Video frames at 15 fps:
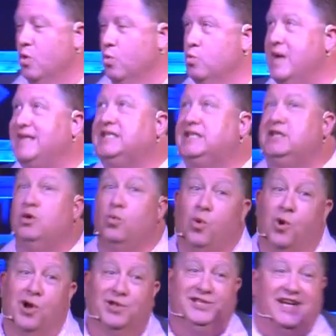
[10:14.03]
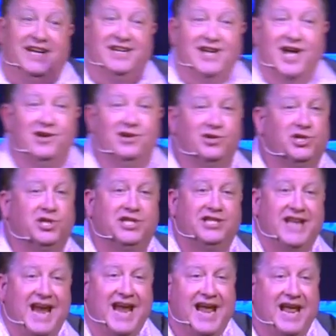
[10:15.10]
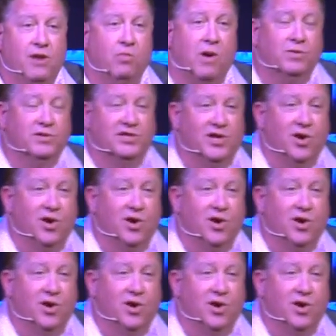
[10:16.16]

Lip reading: the rest of the world didn't understand what was